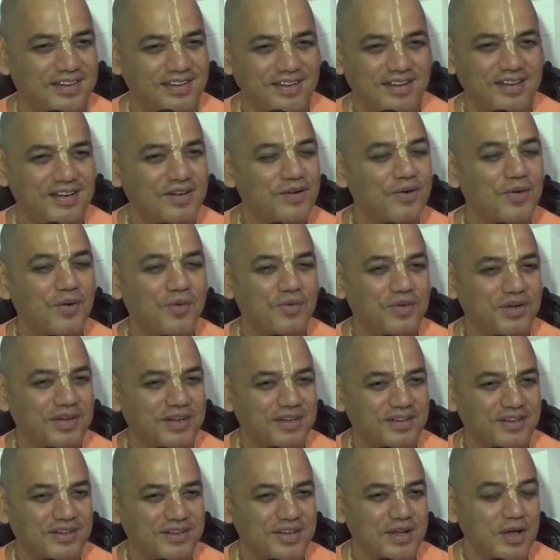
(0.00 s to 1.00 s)
It will go.
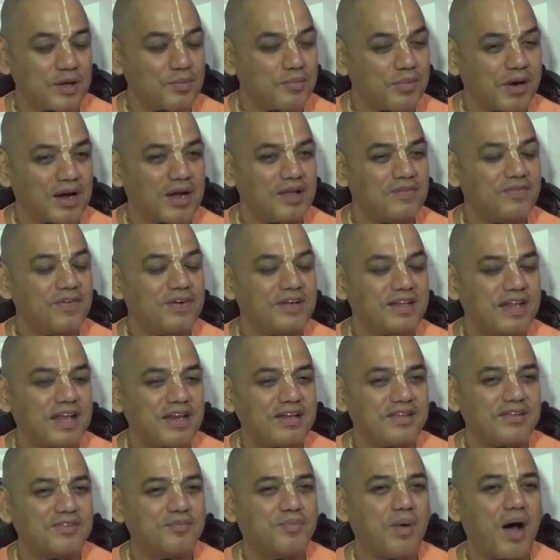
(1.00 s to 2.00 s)
But if it there
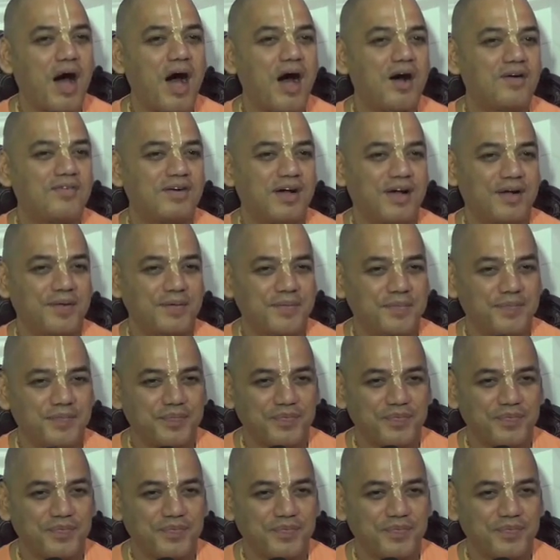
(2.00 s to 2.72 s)
is bhava,